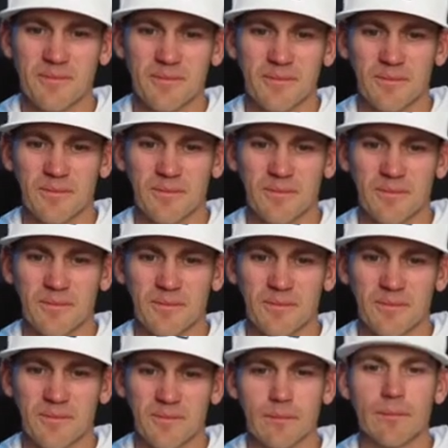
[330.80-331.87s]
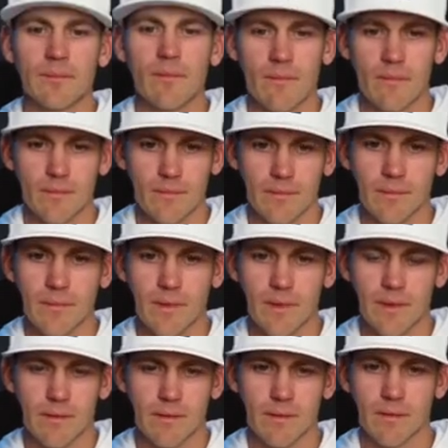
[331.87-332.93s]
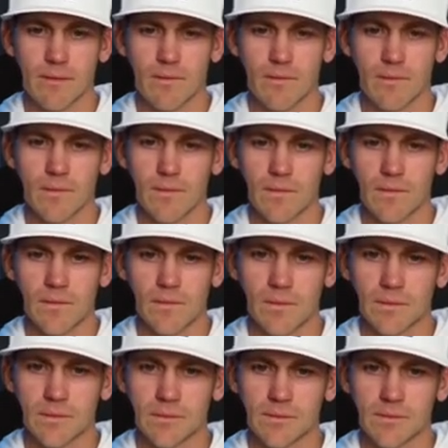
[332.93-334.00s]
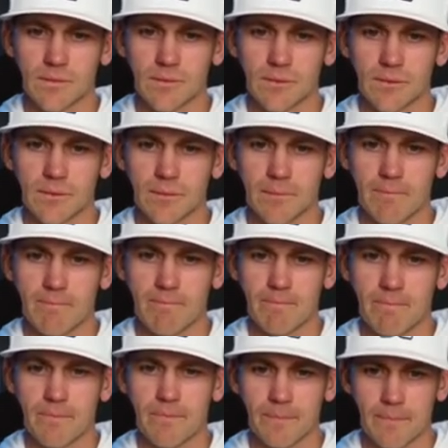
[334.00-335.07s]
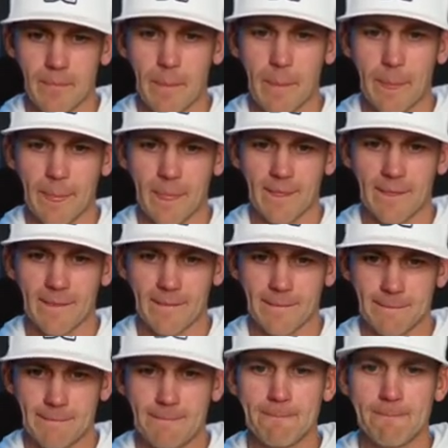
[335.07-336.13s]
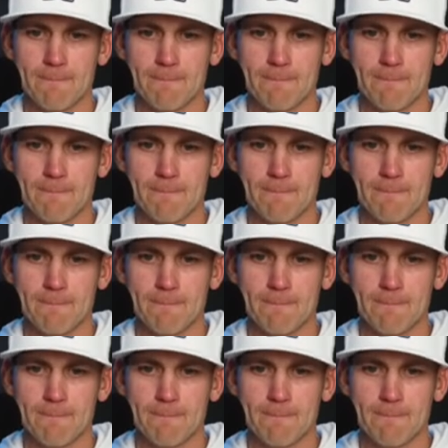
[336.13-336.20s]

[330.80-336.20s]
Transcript: This person isn't speaking.